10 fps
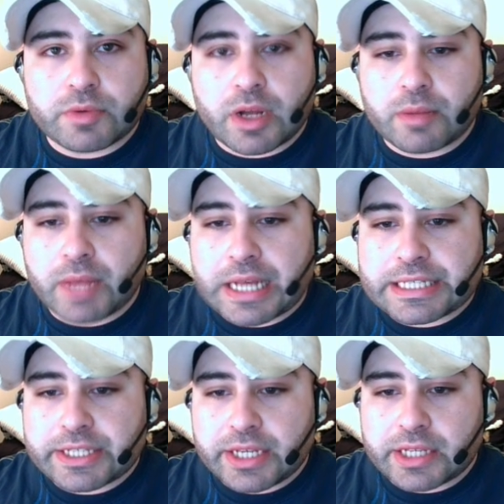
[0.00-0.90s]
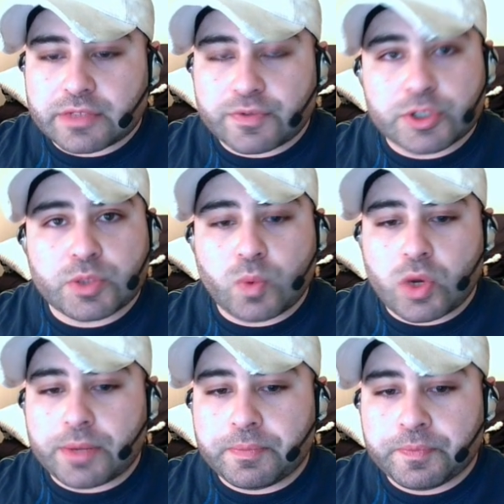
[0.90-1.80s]
ROM ICS version
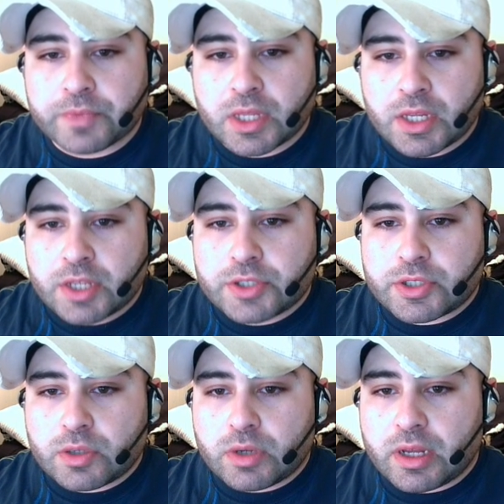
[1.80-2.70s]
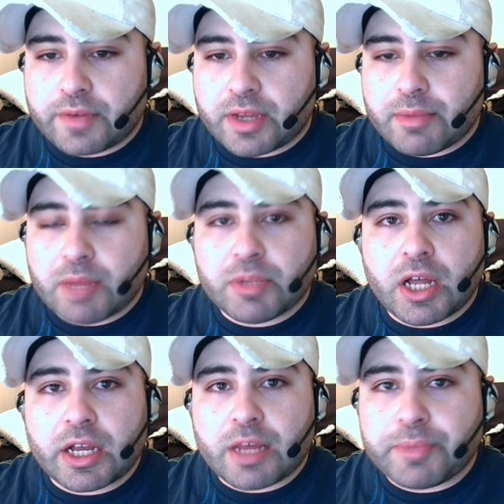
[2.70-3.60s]
1. So I've got my
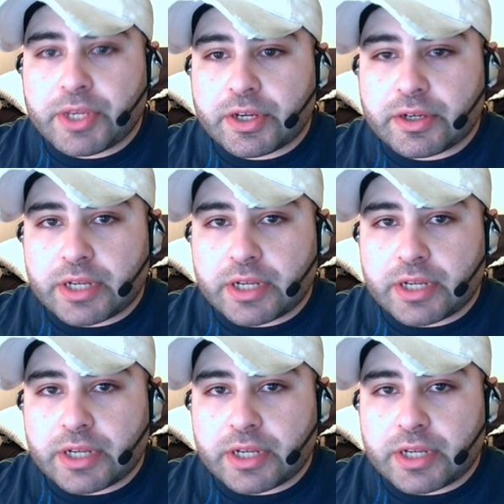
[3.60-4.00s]
blog up here.